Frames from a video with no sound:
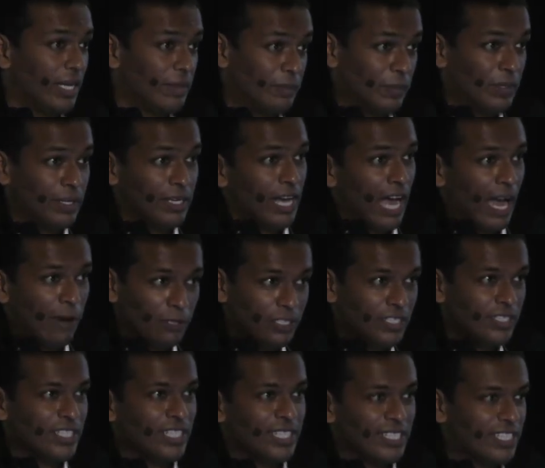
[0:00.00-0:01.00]
And I
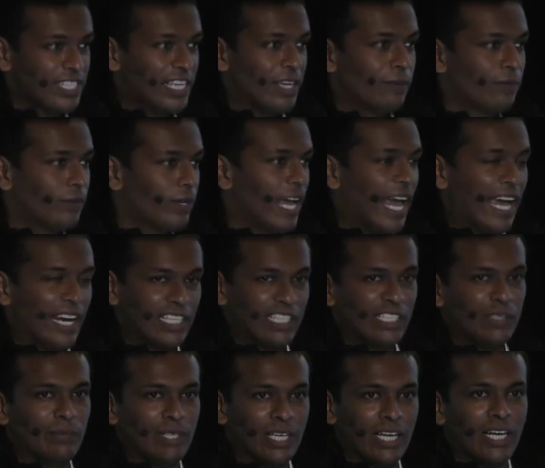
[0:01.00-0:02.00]
wouldn't say the same for
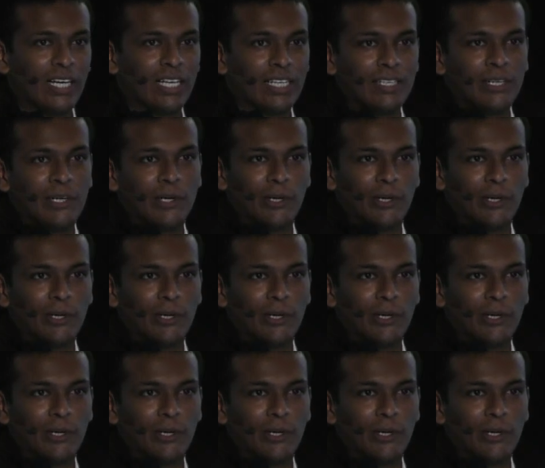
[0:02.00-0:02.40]
academia